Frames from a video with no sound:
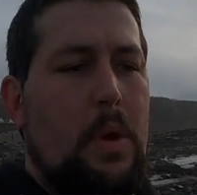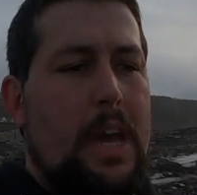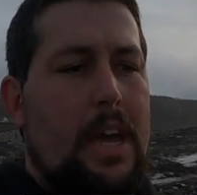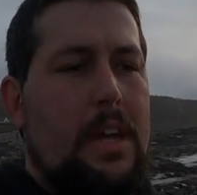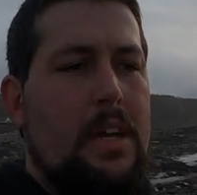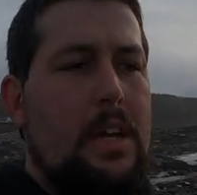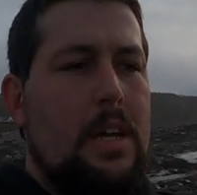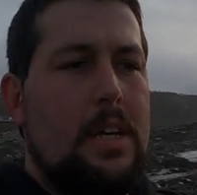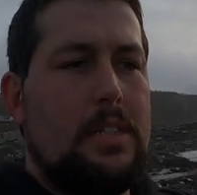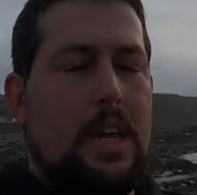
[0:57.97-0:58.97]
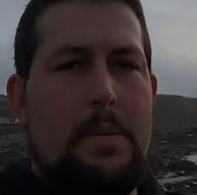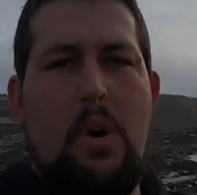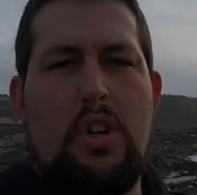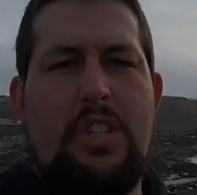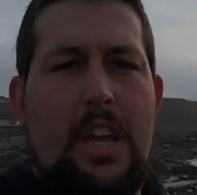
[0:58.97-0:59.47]
way to get
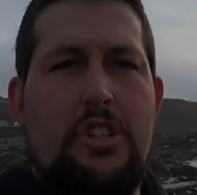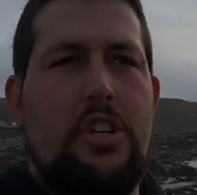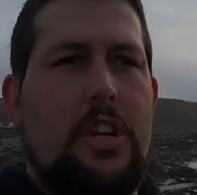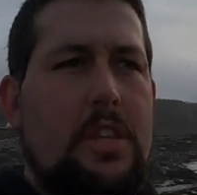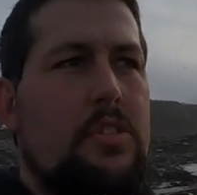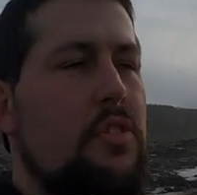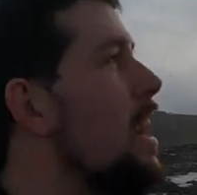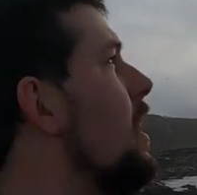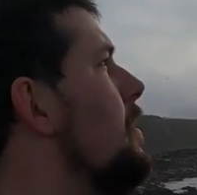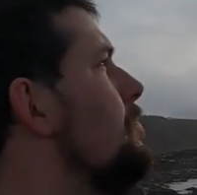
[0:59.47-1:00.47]
more tension in the drag.